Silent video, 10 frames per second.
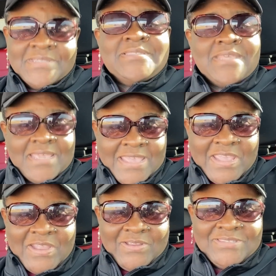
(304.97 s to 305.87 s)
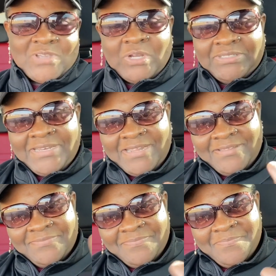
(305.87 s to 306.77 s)
Take care. It's Carlita.
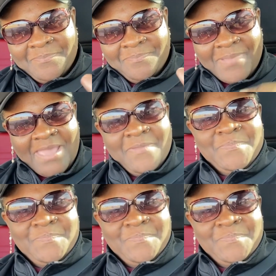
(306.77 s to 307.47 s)
Bye.